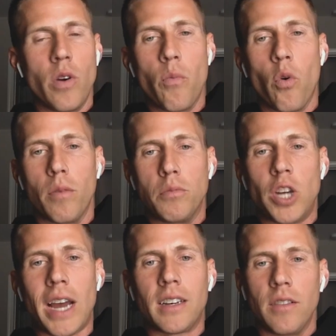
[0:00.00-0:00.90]
it more
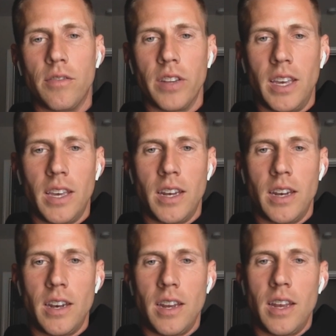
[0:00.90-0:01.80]
objectively
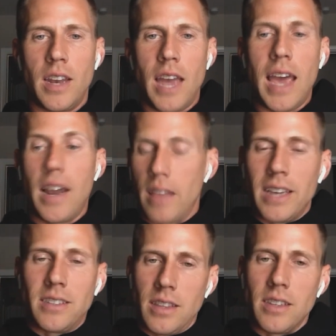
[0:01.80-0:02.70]
and
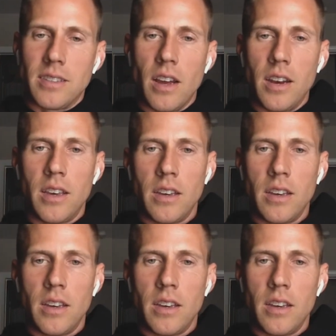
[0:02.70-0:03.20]
analyzing the study.